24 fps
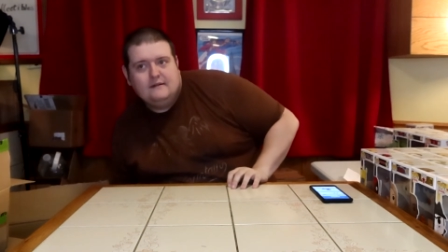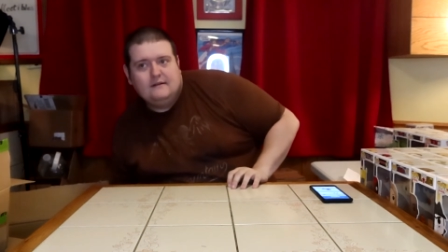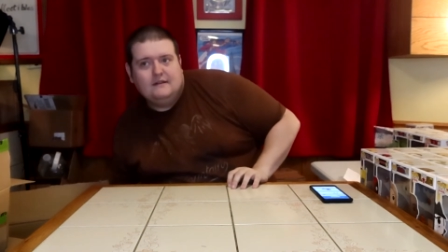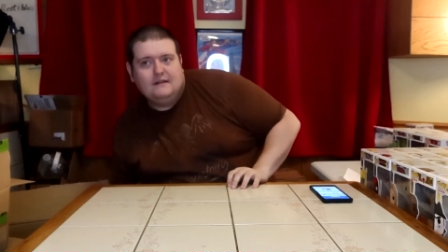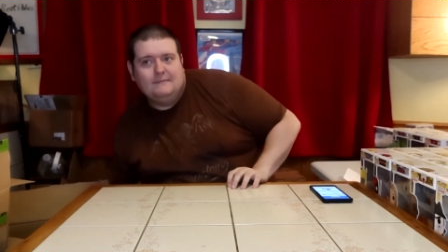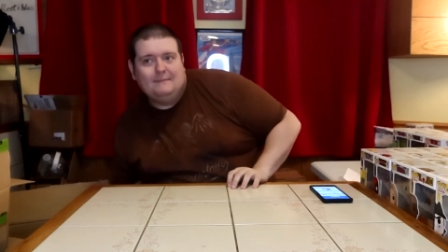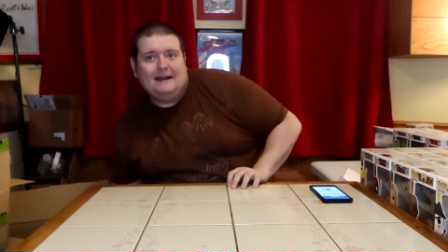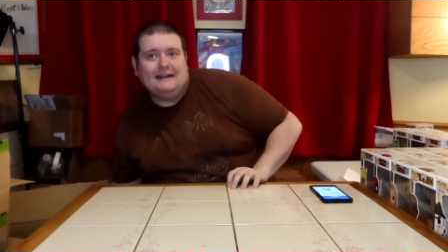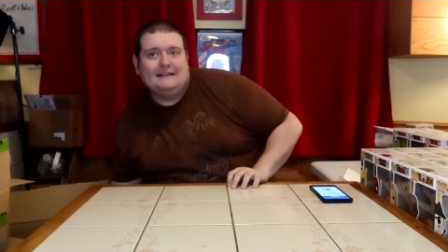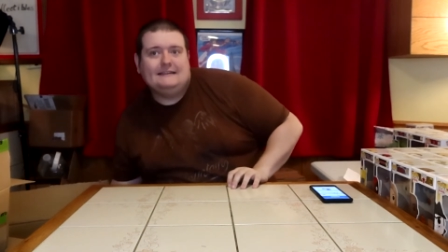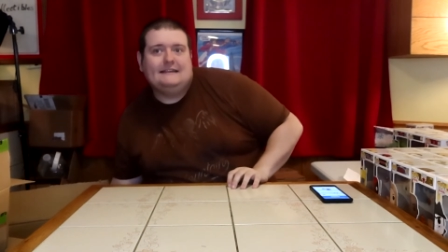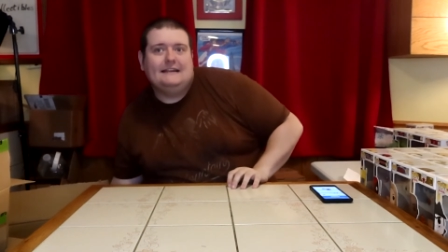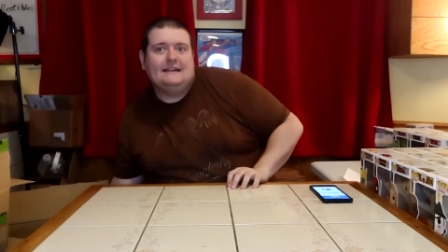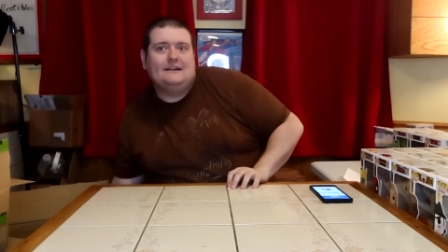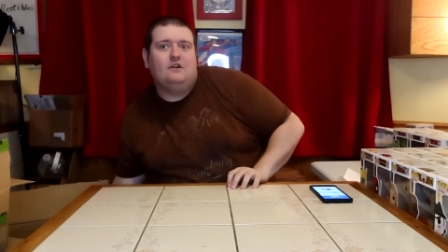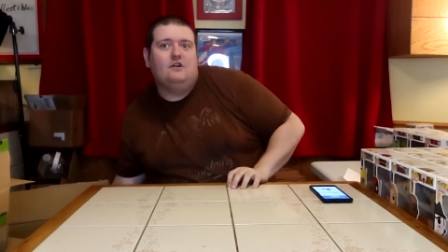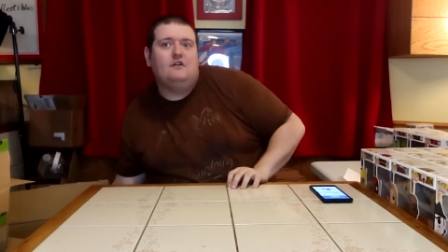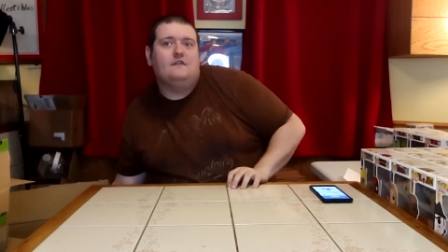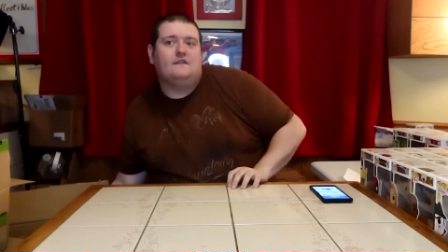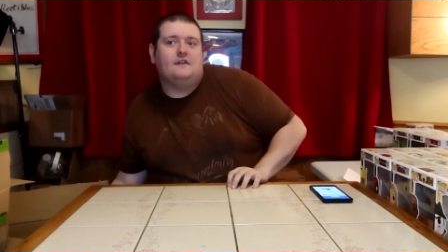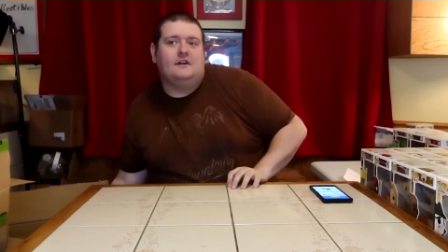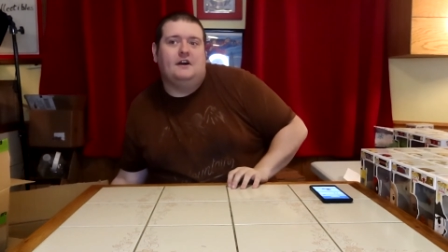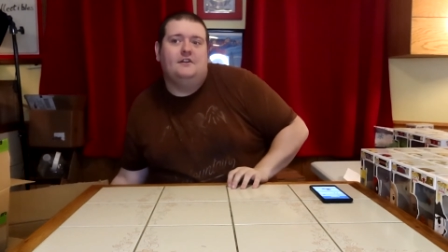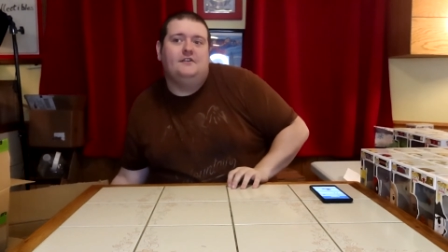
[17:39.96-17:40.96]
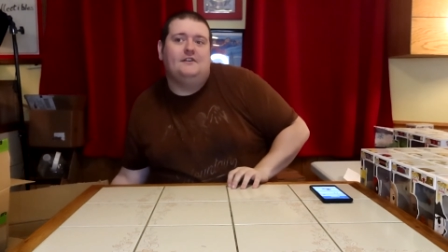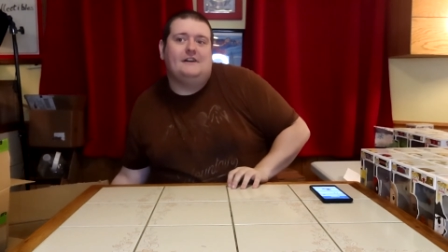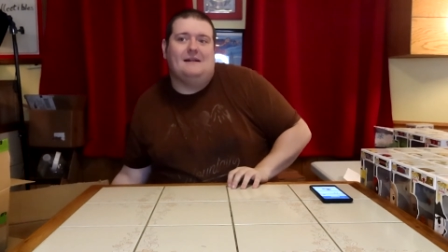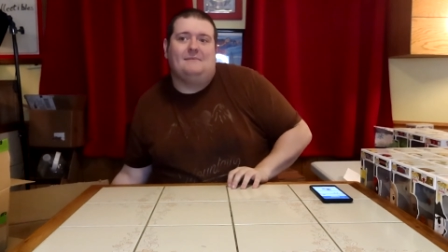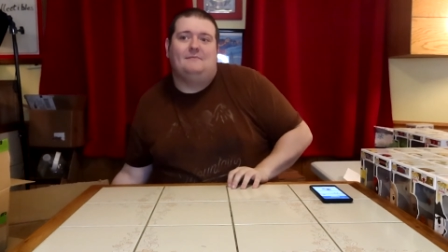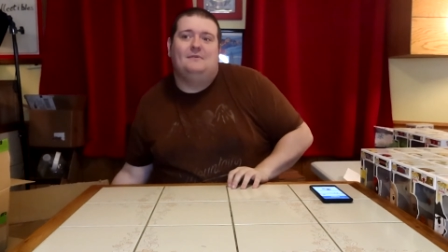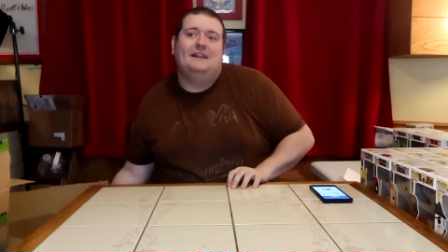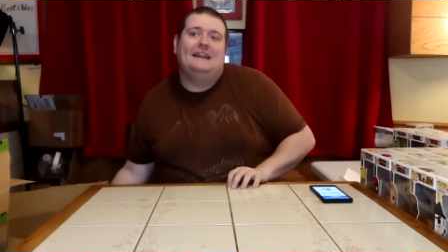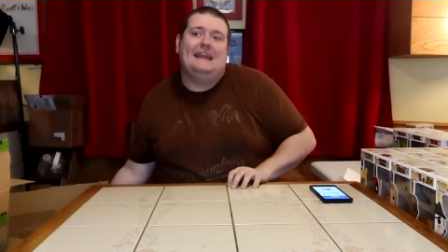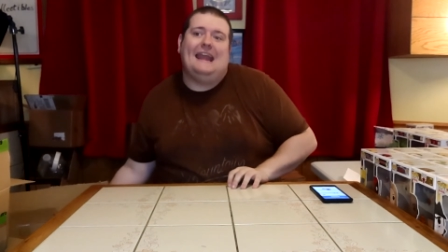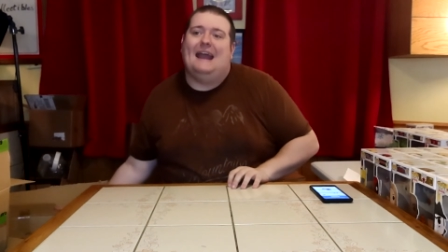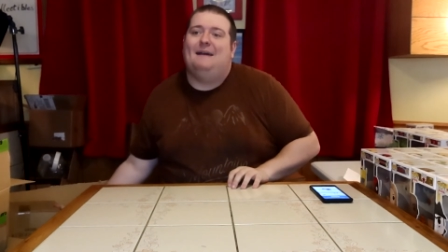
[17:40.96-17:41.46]
The boxes that go over 100,
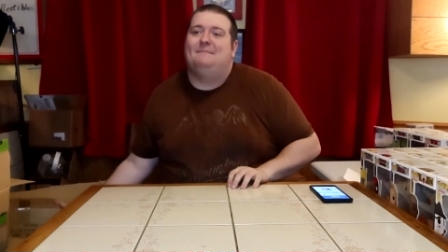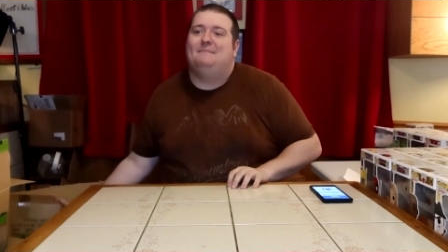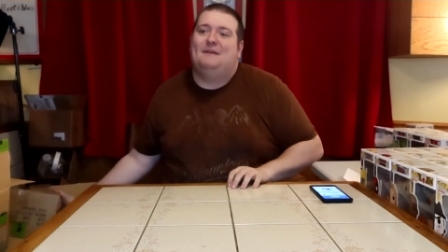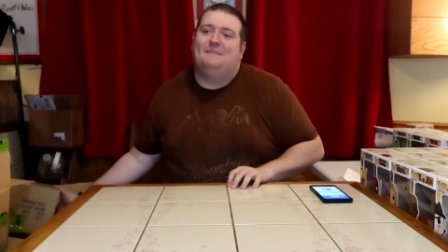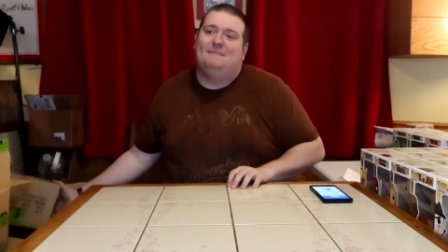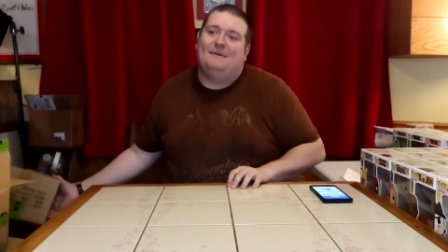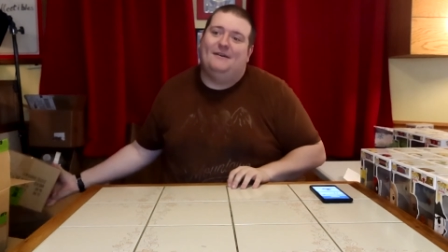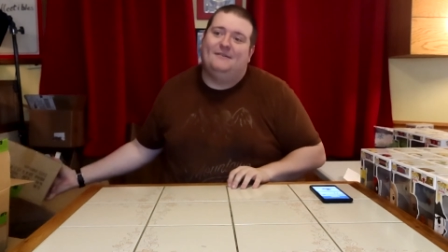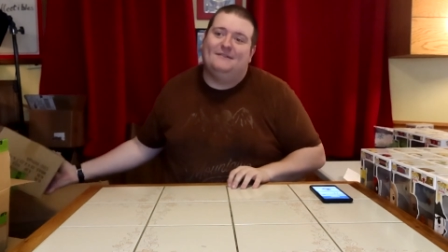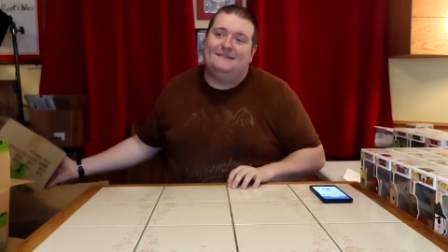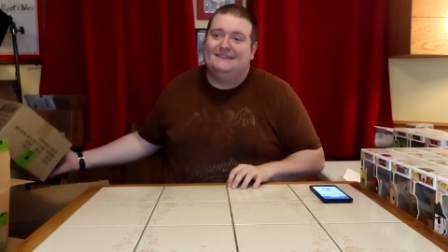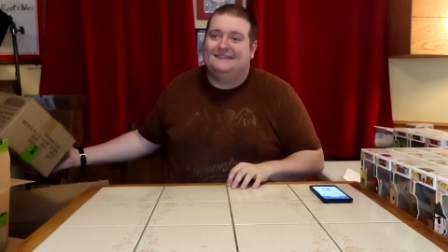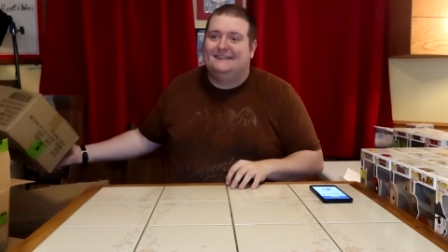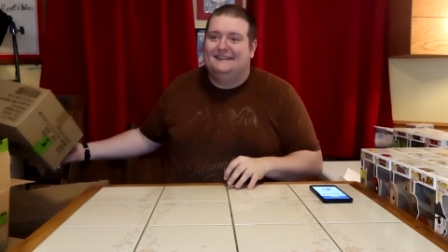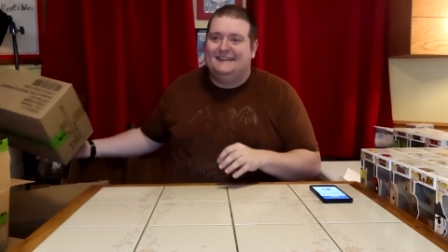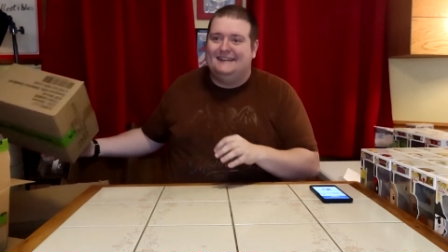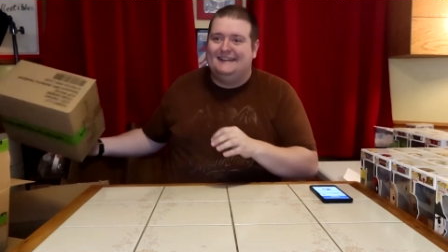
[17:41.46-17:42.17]
I'm really happy about.